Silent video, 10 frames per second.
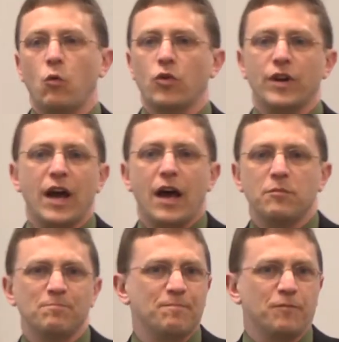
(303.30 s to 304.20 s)
we're not
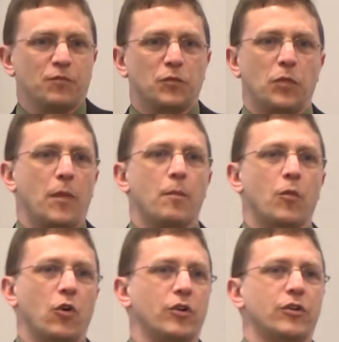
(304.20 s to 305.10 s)

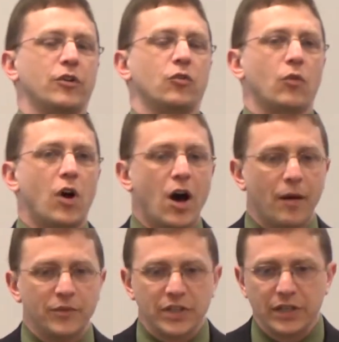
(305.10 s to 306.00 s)
murdered or
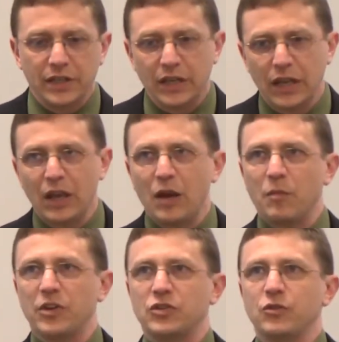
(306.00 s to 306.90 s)
robbed.
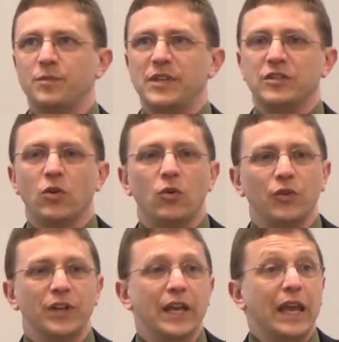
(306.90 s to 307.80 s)
But truth be
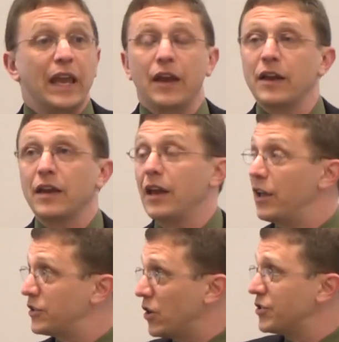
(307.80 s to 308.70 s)
told,
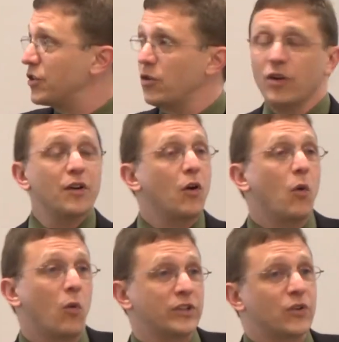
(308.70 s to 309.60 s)
it's also
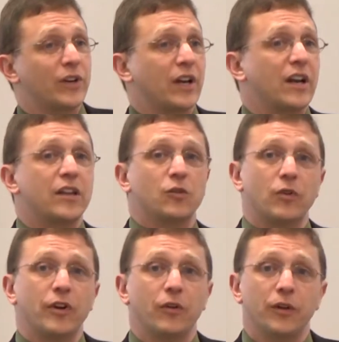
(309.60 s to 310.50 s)
what's going on on the
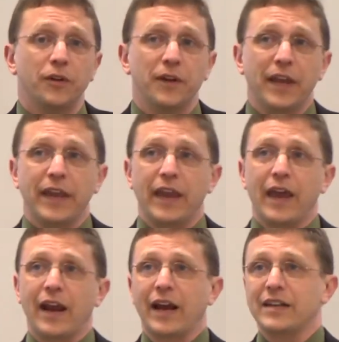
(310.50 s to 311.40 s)
road.
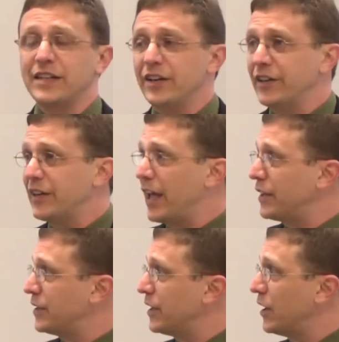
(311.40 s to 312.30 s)
And I got to tell you
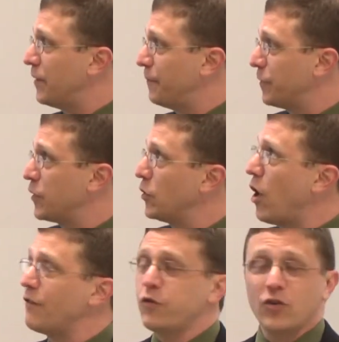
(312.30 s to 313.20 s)
that uh,
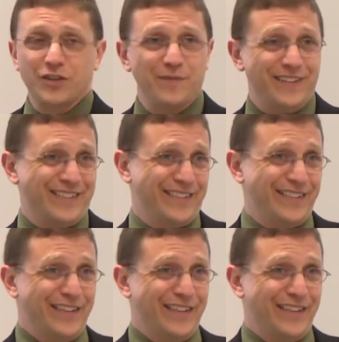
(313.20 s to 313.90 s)
law enforcement